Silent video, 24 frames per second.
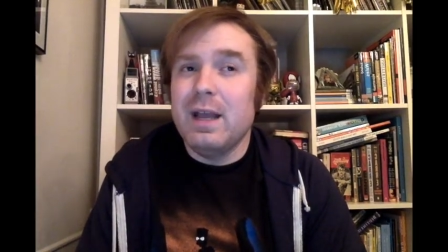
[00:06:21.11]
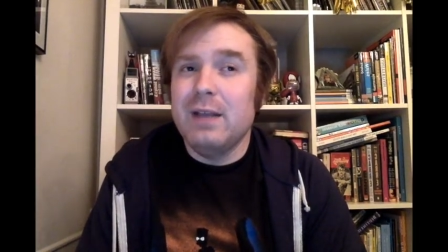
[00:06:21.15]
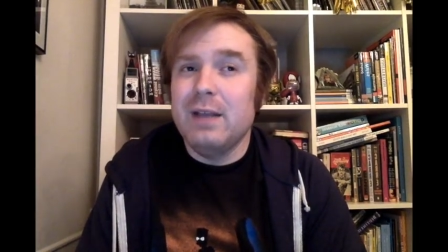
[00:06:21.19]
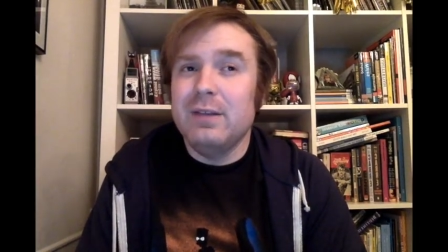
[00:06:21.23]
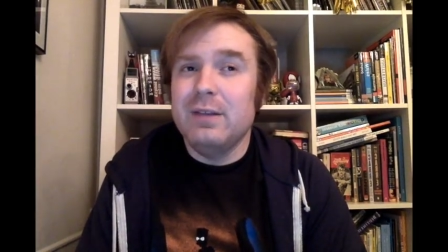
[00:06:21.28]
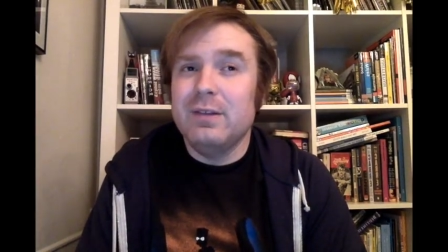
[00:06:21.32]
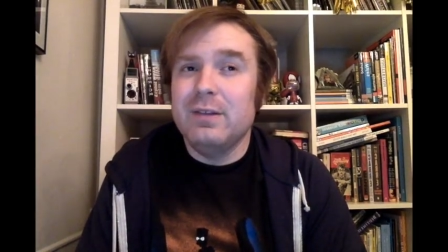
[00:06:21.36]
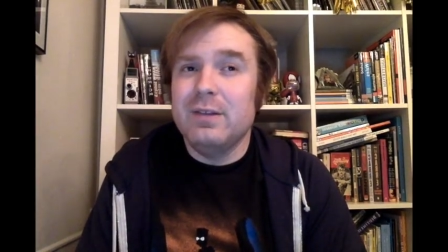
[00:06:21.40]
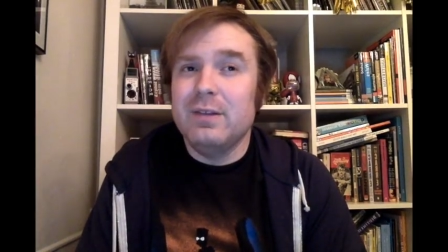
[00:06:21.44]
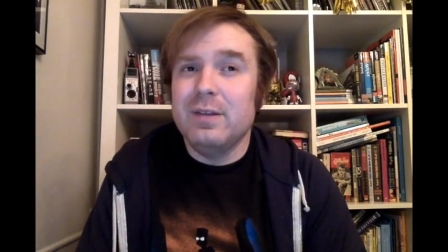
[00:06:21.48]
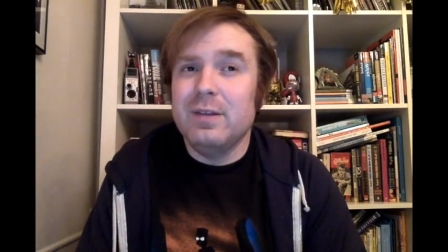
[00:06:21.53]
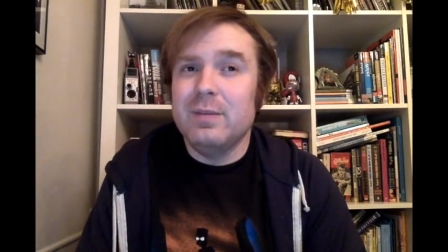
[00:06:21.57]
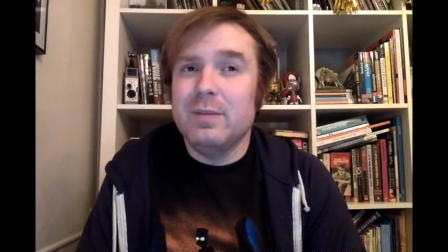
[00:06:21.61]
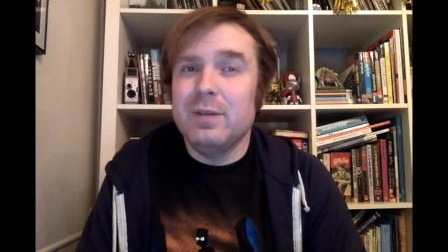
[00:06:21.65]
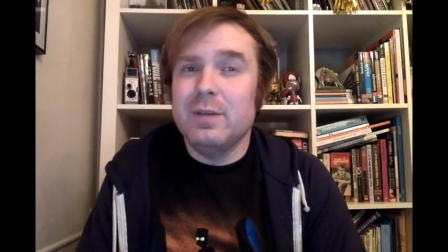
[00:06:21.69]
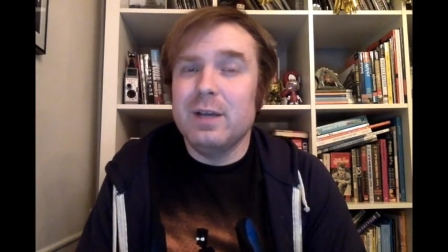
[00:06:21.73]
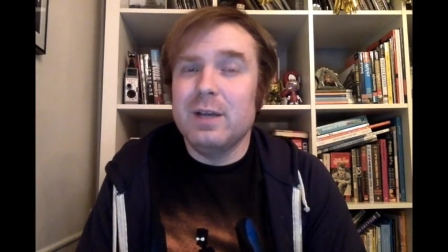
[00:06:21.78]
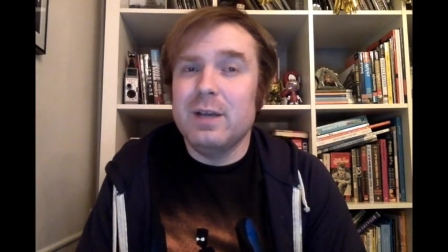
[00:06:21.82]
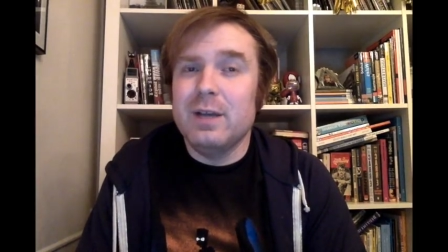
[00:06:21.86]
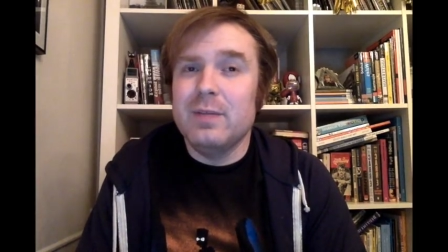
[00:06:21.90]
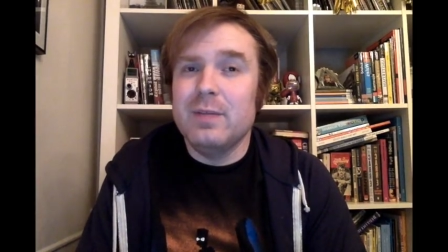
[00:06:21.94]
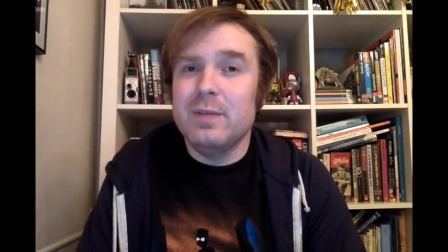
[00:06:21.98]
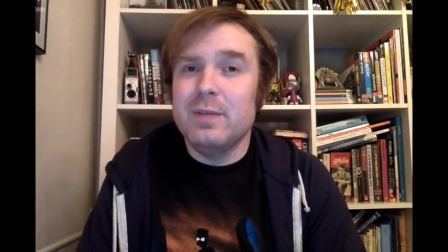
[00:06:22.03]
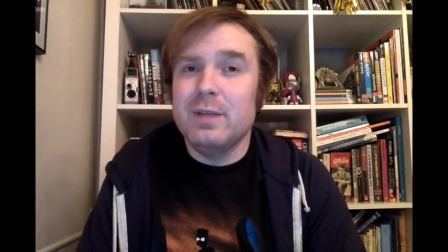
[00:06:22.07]
At the same
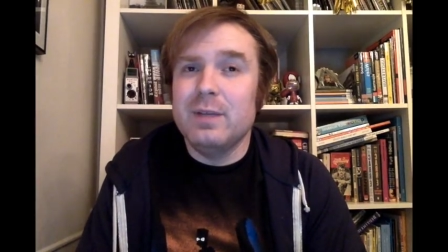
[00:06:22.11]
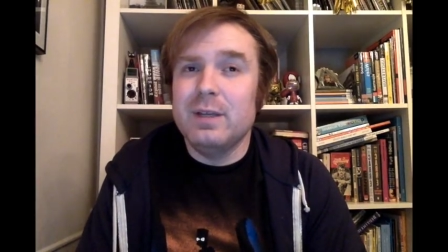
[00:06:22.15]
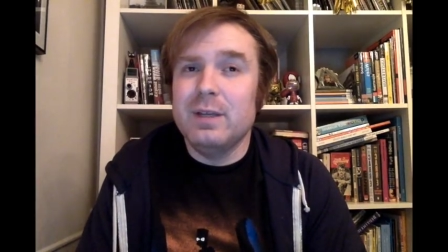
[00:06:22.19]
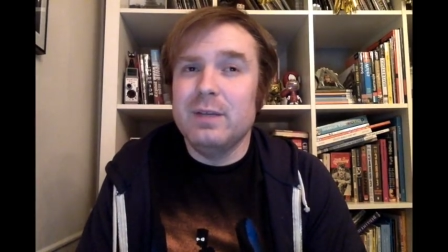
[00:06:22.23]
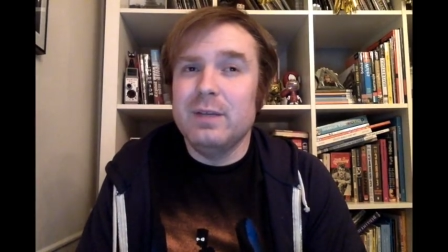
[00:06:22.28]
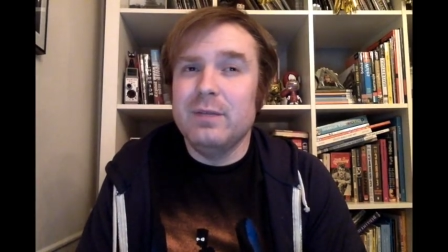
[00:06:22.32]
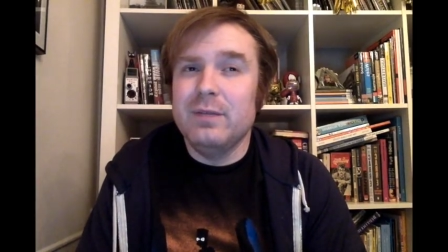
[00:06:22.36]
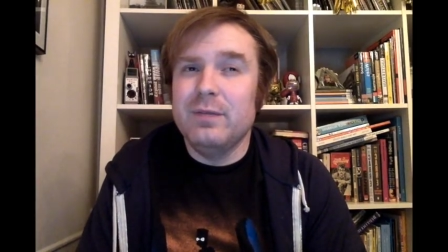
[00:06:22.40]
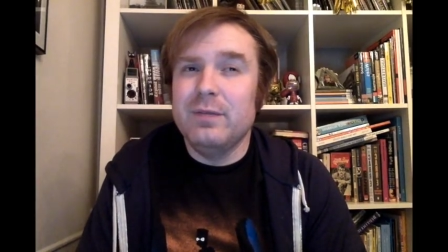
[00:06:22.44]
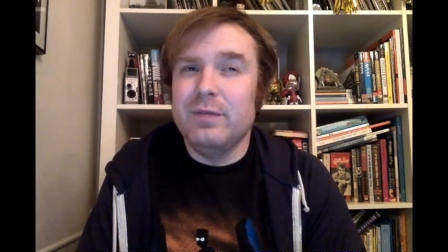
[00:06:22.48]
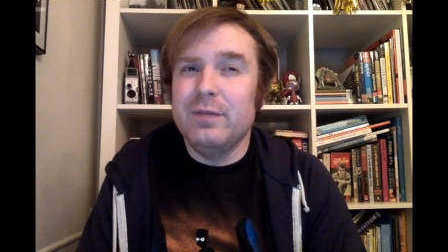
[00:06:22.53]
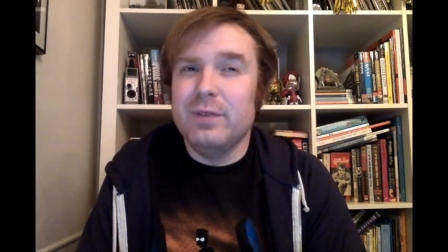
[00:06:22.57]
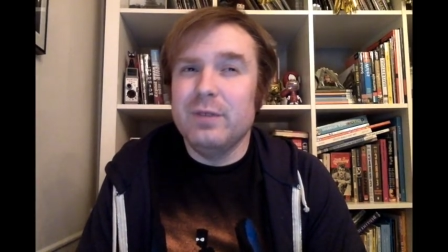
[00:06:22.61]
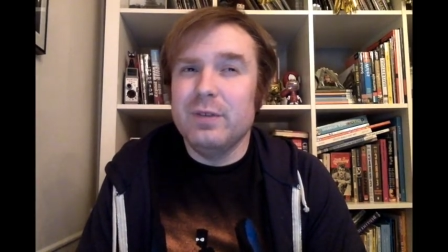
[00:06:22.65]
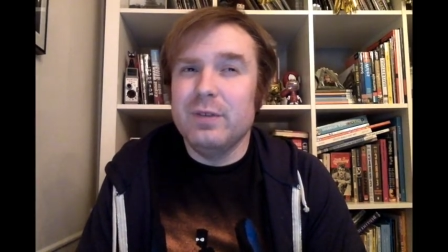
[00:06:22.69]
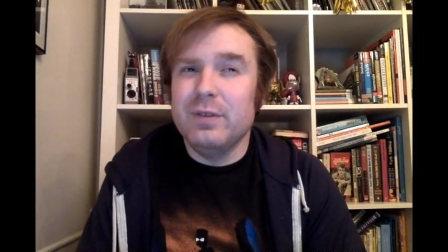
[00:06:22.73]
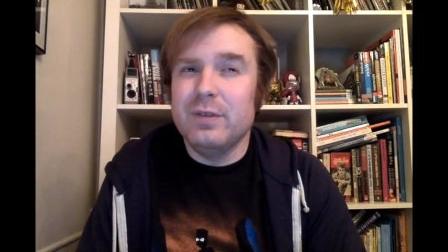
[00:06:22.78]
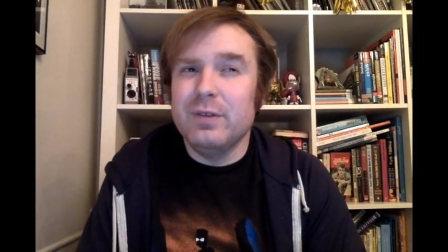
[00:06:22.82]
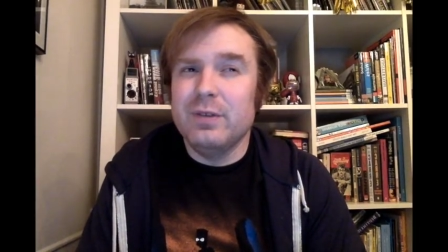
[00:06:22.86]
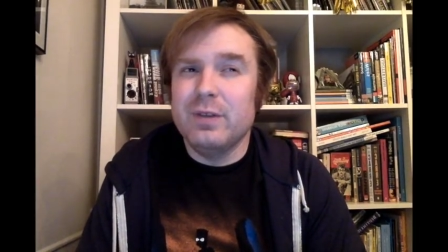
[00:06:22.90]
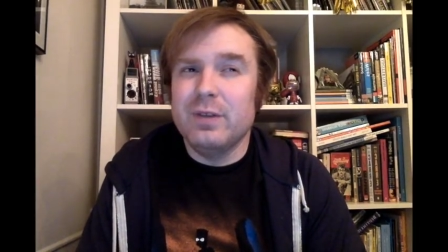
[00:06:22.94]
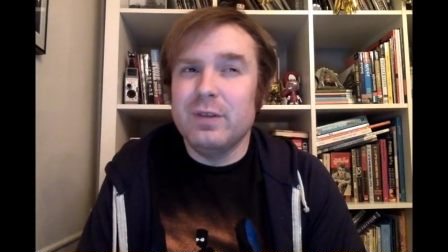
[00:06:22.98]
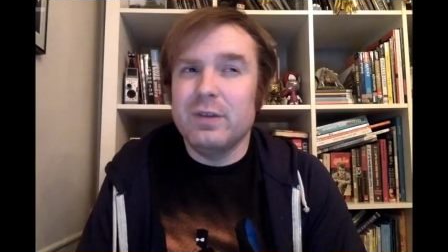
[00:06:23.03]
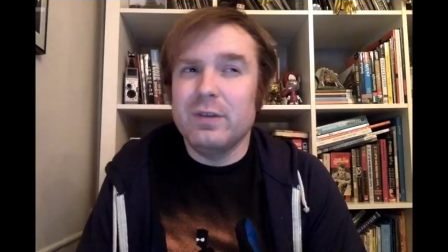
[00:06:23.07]
time, it
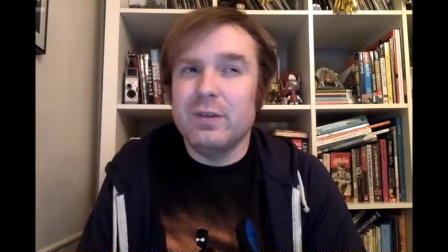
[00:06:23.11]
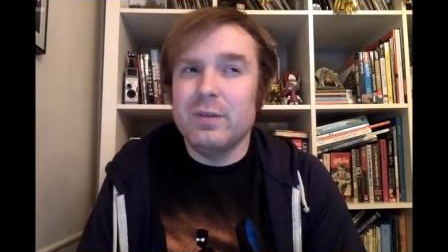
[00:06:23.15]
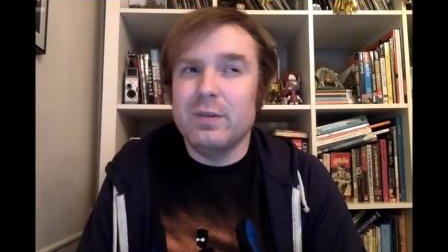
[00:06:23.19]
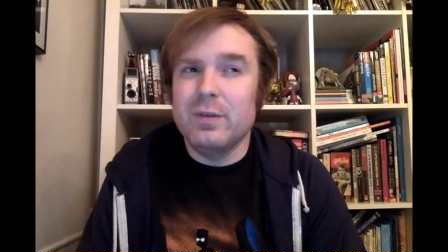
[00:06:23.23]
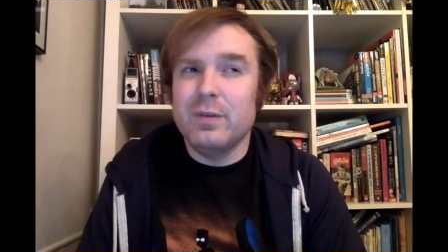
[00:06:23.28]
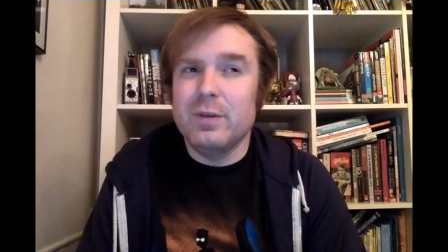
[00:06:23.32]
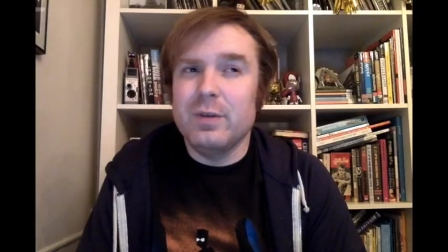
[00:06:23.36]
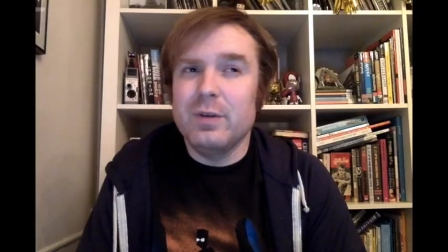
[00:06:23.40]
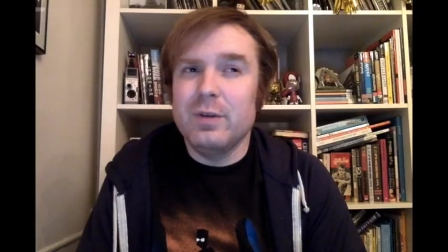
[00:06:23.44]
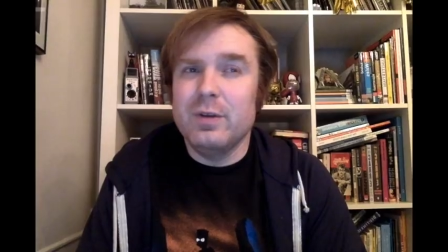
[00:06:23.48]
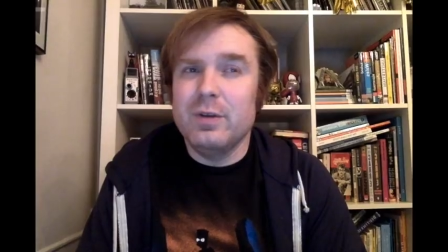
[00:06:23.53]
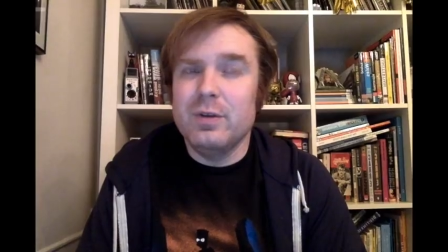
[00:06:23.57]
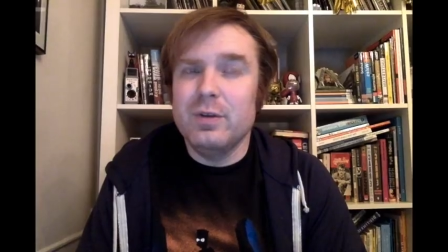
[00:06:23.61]
feels like someone